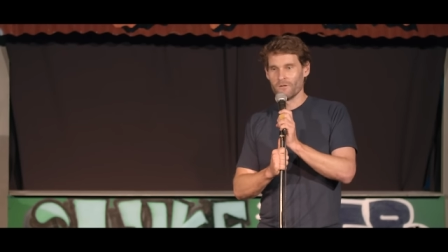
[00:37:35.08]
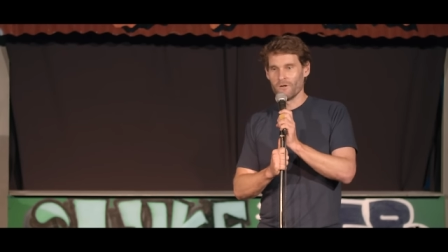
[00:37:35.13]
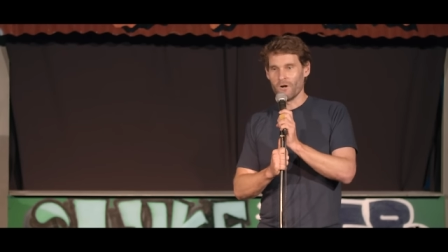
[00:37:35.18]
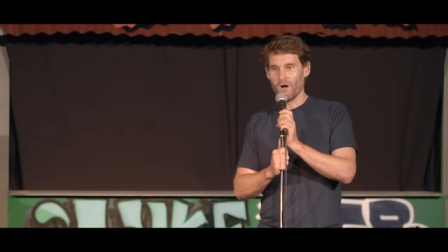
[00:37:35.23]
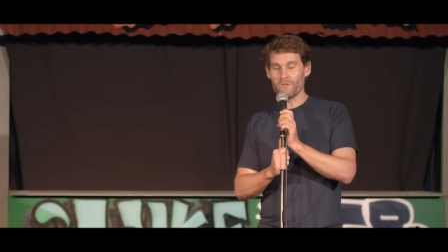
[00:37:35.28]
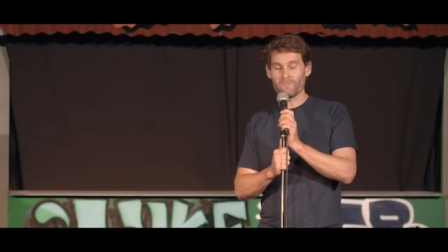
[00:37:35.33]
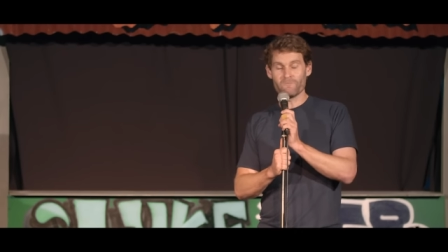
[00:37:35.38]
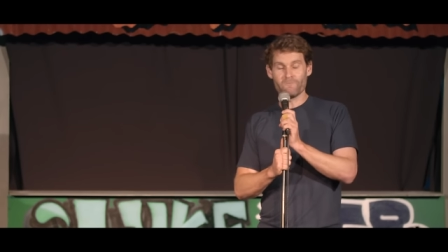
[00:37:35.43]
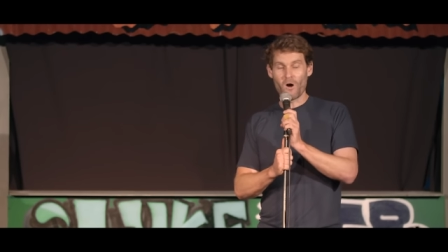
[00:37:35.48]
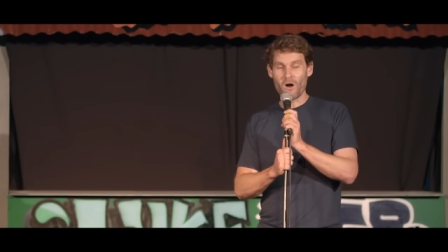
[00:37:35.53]

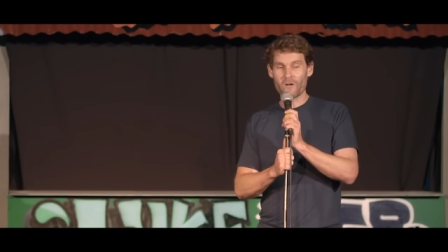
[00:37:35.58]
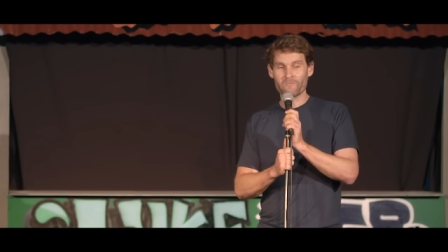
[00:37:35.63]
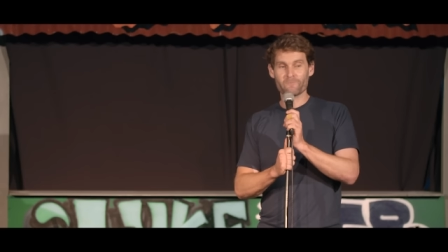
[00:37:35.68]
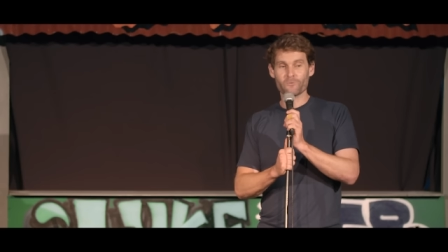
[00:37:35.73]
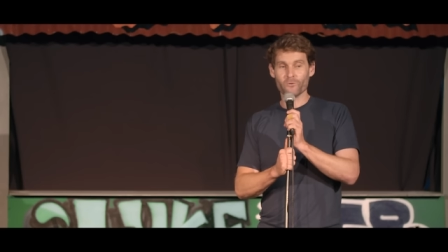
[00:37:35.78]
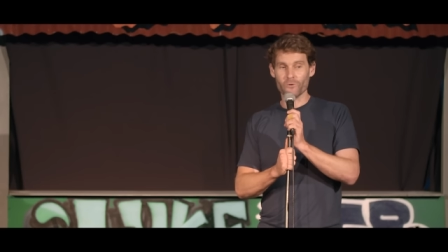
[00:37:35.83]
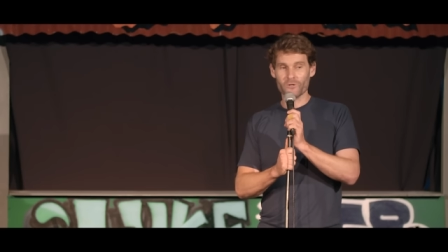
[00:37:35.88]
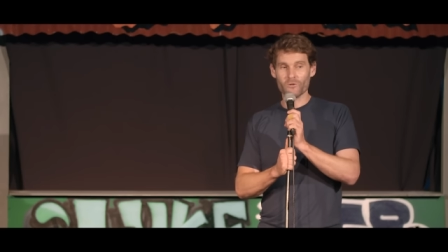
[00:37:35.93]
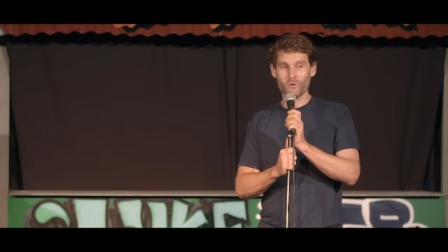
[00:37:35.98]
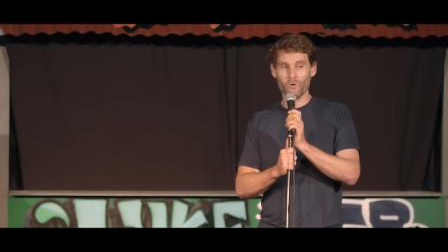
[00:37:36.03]
I fight
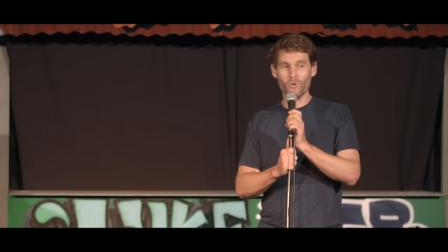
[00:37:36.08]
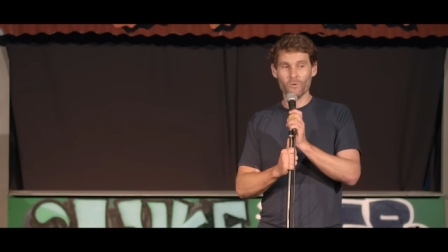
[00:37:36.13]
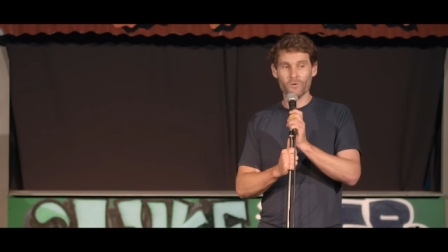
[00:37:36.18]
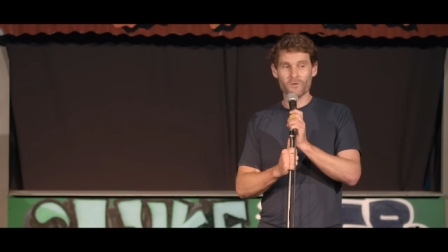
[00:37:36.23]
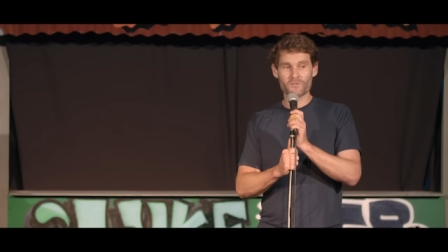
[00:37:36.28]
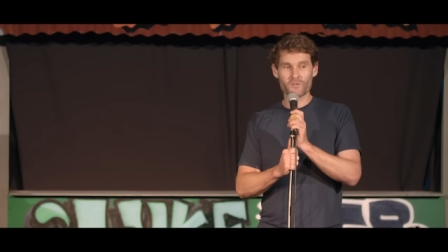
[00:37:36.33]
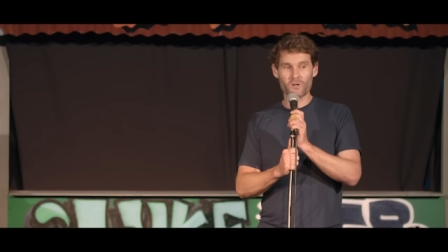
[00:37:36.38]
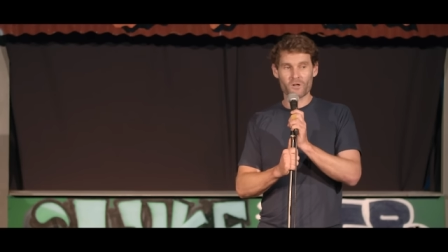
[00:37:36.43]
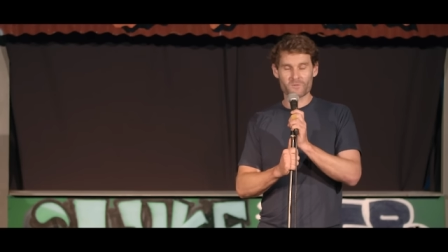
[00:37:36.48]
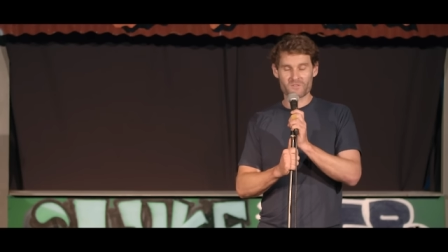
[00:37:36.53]
for it all
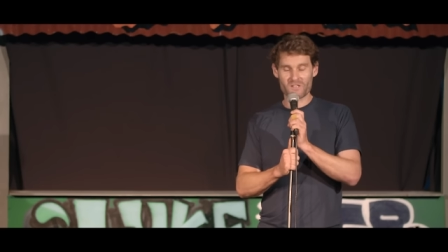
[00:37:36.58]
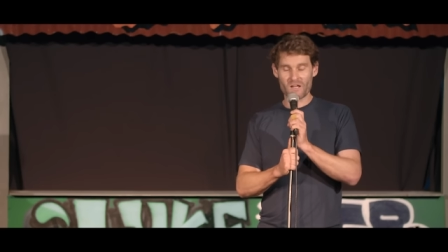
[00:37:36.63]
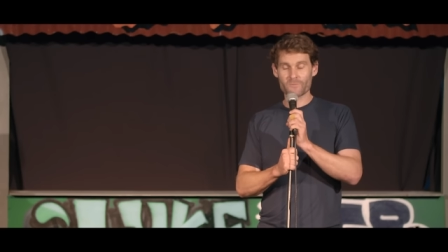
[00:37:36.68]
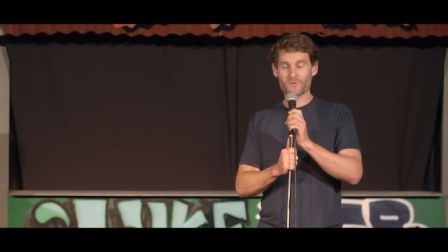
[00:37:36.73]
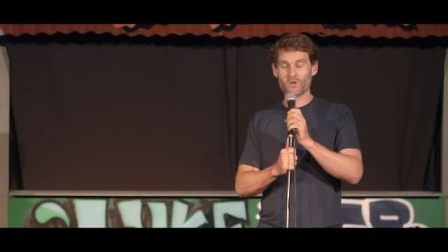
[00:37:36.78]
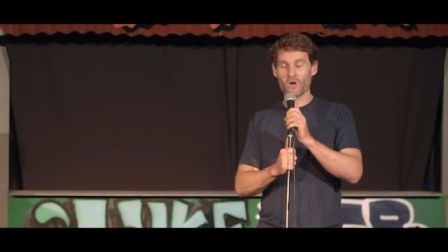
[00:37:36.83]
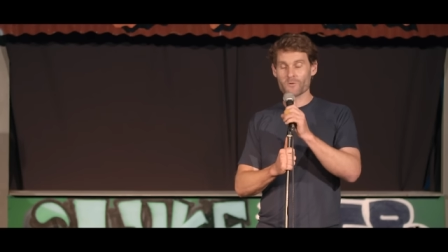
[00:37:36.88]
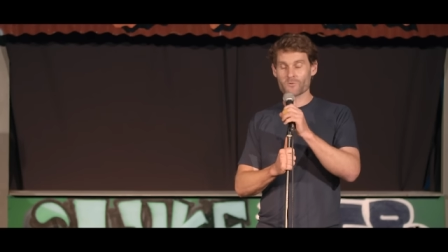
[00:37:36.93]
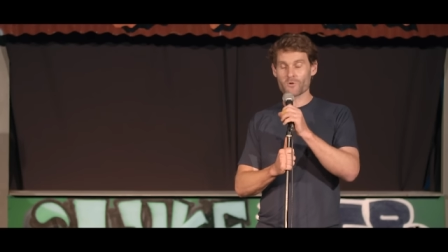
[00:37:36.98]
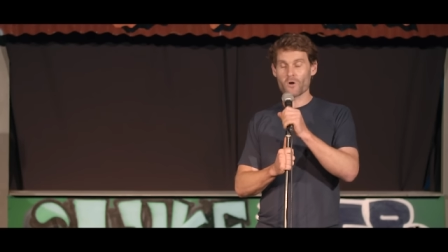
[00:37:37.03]
the time.
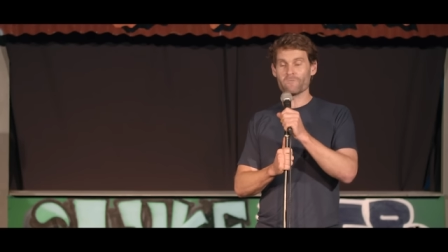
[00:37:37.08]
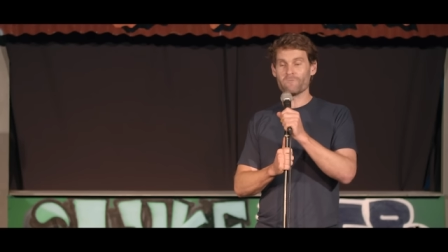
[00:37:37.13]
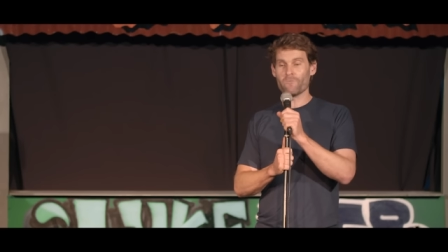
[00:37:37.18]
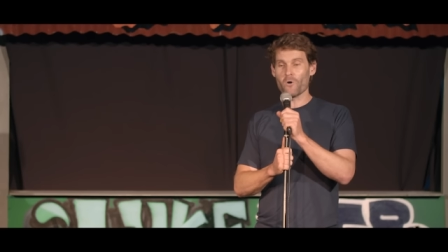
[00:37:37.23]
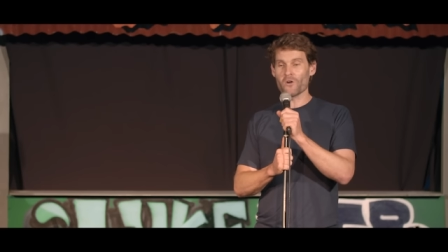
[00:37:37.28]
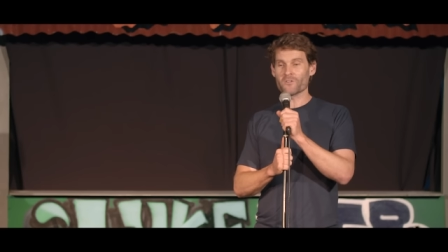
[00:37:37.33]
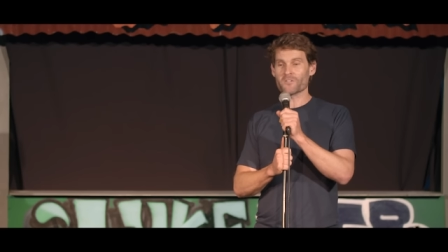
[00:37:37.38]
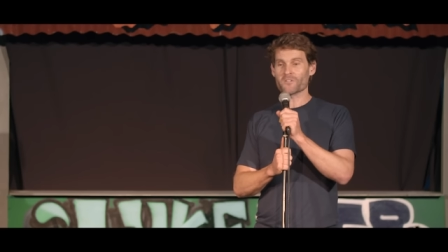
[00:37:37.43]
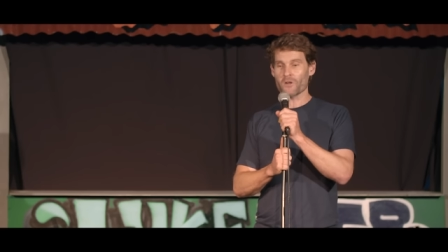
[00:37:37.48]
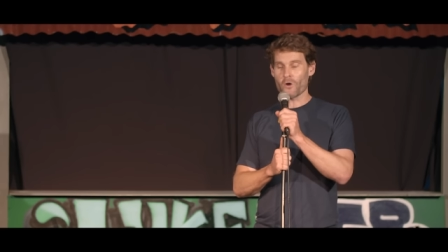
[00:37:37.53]
Sometimes I fight